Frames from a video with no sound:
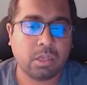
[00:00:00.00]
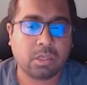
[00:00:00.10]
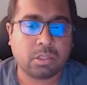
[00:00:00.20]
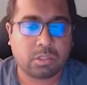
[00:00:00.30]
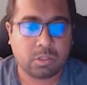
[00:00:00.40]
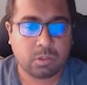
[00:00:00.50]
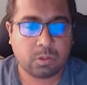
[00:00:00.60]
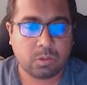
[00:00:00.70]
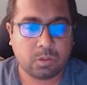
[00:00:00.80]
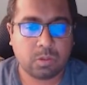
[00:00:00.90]

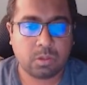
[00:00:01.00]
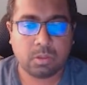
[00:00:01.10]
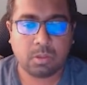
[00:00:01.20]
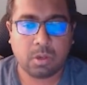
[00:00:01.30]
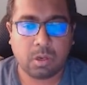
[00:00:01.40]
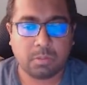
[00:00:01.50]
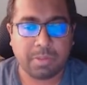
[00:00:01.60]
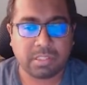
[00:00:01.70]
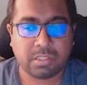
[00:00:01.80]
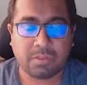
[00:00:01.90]
So on the
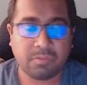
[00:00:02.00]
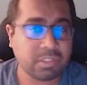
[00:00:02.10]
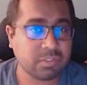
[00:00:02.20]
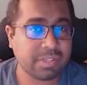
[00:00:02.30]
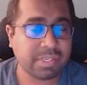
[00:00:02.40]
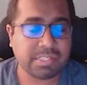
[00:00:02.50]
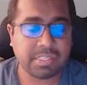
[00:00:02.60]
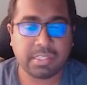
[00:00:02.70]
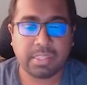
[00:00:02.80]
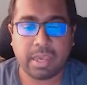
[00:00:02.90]
basis of this, we can
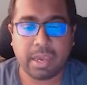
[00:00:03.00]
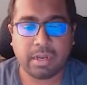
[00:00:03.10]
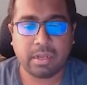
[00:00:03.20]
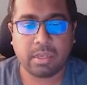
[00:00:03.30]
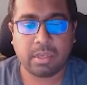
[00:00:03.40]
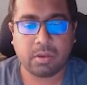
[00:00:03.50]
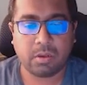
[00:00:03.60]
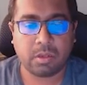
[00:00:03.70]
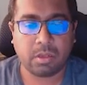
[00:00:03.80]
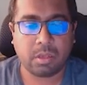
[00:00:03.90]
see that
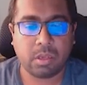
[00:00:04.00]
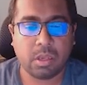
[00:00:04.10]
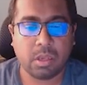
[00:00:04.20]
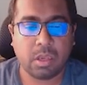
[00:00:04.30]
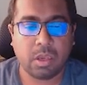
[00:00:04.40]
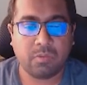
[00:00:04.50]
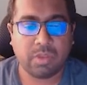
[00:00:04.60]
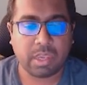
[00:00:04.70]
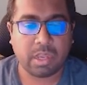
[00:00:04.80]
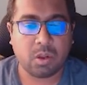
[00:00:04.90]

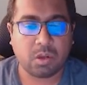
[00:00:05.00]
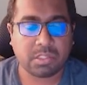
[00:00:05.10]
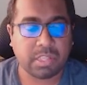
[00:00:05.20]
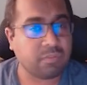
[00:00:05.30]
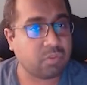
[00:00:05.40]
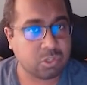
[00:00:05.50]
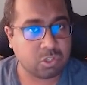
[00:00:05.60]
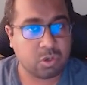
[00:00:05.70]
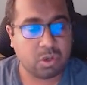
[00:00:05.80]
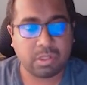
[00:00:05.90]
we cannot say for
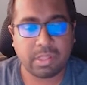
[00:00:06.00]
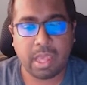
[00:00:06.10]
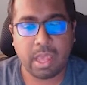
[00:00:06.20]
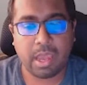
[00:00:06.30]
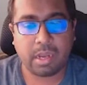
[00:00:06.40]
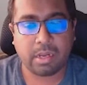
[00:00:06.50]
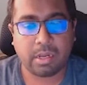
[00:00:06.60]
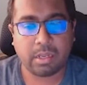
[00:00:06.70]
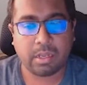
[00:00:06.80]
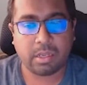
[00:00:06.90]
sure that
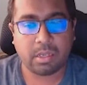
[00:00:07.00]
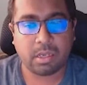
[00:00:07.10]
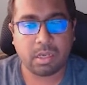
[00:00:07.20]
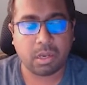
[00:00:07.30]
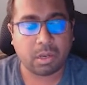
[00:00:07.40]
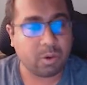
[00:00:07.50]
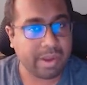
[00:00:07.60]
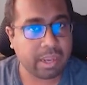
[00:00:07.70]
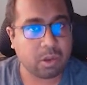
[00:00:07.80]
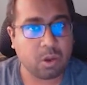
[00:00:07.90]
a
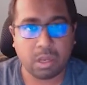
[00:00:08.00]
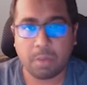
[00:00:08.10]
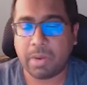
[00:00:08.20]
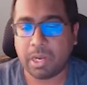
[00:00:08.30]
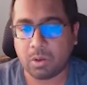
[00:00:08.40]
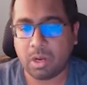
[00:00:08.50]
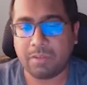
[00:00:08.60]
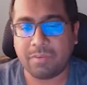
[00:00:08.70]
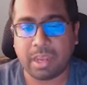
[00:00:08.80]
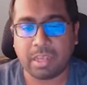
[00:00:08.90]
codec on a particular
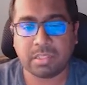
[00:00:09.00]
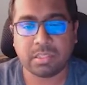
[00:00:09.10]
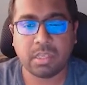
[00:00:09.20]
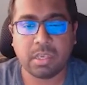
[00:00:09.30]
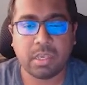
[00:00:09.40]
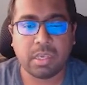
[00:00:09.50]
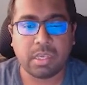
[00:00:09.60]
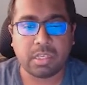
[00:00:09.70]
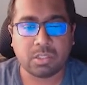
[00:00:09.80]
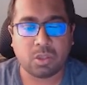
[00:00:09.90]
device
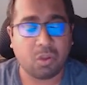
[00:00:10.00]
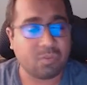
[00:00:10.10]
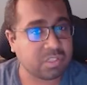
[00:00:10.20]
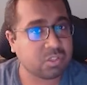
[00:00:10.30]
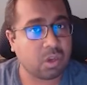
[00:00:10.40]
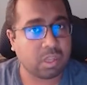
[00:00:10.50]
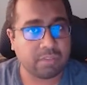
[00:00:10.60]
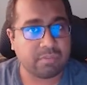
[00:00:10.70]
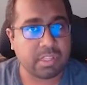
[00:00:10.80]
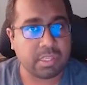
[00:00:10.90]
is always going to
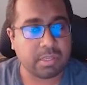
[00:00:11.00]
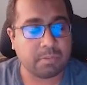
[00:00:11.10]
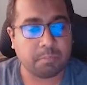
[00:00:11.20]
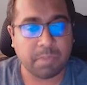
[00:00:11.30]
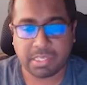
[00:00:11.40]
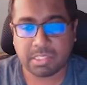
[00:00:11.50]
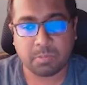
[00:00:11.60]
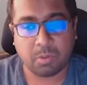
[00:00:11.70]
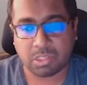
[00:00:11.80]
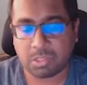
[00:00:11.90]
give the
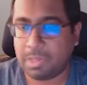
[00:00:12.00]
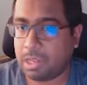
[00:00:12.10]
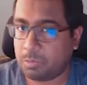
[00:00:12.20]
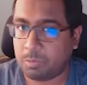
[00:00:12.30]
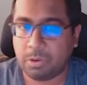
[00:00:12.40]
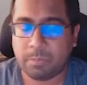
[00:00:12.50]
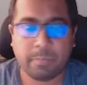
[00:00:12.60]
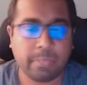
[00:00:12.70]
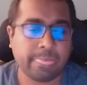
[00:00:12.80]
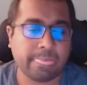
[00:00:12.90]
best possible output.
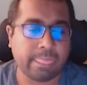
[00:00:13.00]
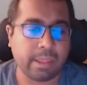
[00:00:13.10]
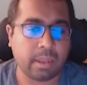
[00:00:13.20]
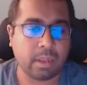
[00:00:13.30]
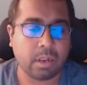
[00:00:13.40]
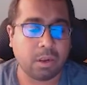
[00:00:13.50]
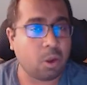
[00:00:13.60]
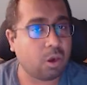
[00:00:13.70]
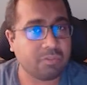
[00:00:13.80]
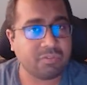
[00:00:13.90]
There are a
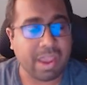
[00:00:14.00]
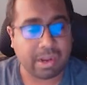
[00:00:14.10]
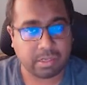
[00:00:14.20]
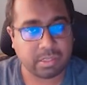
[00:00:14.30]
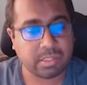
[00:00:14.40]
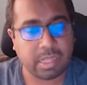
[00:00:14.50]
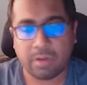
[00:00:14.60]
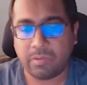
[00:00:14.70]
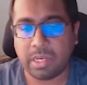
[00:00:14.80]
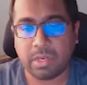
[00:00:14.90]
lot of factors
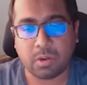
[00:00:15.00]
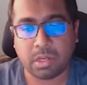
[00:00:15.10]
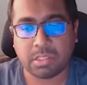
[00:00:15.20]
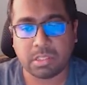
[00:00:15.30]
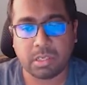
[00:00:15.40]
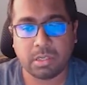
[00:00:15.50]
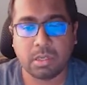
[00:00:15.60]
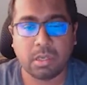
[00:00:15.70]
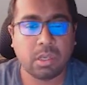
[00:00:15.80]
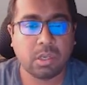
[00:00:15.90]
that we need to consider.
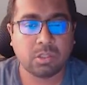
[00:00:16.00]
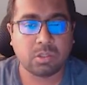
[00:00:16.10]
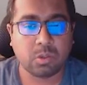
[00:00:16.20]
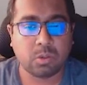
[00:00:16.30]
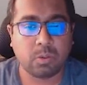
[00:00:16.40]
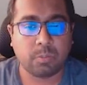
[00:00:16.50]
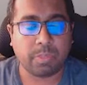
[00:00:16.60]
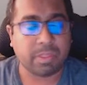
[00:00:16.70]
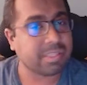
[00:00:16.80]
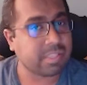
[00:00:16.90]
So
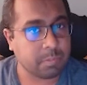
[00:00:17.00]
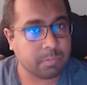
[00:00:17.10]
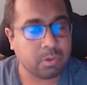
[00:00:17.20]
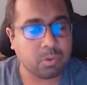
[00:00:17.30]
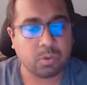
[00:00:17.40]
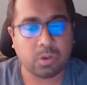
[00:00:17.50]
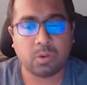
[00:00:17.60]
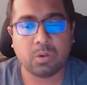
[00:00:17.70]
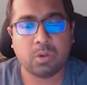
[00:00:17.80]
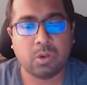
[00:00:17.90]
the
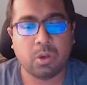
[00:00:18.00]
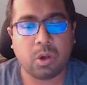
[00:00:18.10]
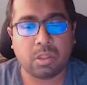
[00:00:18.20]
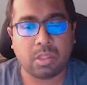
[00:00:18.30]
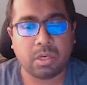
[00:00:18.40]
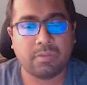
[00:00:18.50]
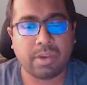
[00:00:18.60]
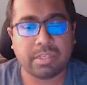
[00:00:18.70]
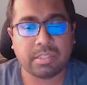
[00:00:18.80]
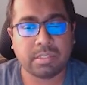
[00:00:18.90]
CPU on the
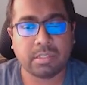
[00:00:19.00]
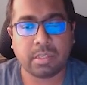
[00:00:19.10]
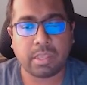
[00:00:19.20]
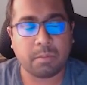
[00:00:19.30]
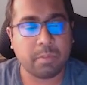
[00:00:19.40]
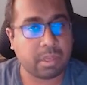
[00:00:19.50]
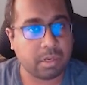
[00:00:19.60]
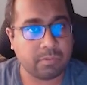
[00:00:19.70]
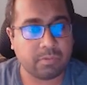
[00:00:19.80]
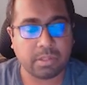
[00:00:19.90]
device can make a
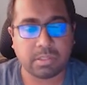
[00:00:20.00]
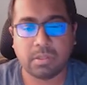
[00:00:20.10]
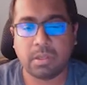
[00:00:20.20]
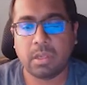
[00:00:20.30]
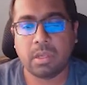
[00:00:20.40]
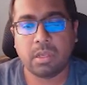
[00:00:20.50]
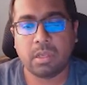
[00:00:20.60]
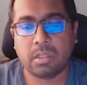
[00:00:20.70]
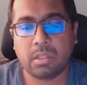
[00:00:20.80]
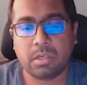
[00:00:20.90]
difference.
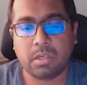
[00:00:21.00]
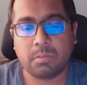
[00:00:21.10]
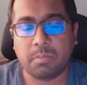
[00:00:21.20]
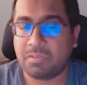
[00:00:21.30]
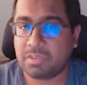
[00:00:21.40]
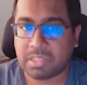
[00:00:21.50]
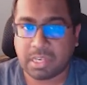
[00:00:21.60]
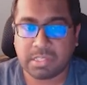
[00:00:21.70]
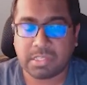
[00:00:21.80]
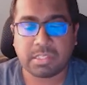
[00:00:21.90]
The buffer
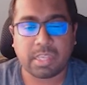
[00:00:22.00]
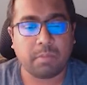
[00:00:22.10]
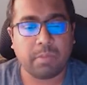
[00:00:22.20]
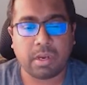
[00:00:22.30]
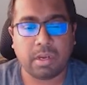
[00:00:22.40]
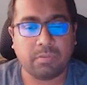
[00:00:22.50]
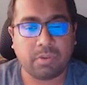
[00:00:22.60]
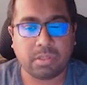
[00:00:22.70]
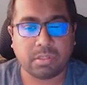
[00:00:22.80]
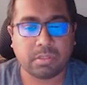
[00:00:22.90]
sizes can make a
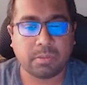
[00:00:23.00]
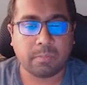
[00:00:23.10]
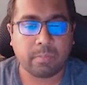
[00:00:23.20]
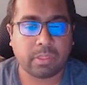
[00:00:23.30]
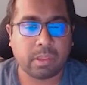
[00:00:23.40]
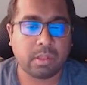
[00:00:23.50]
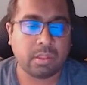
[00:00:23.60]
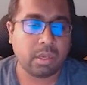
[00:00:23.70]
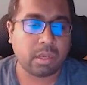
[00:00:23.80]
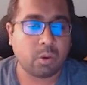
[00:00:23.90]
difference.
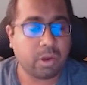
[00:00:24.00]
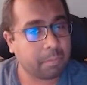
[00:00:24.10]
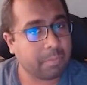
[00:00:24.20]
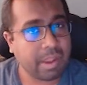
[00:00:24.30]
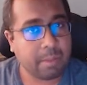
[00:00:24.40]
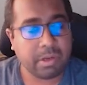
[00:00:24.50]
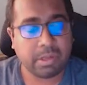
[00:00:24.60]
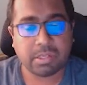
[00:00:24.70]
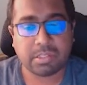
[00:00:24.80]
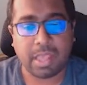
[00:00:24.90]
The codec
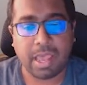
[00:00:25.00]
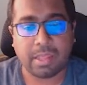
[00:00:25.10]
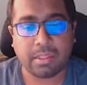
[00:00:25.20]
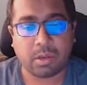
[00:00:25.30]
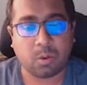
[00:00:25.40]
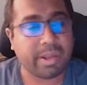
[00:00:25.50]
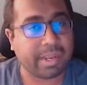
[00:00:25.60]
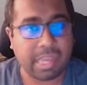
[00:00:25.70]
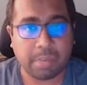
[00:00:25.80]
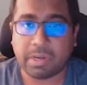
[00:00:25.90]
parameters and the
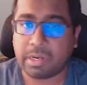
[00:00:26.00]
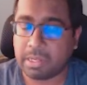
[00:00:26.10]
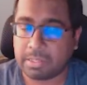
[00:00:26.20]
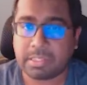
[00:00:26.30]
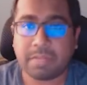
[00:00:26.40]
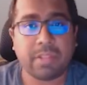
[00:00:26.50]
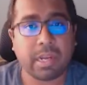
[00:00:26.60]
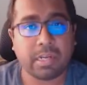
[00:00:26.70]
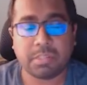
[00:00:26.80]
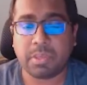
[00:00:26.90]
codec library itself
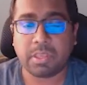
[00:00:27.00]
that is being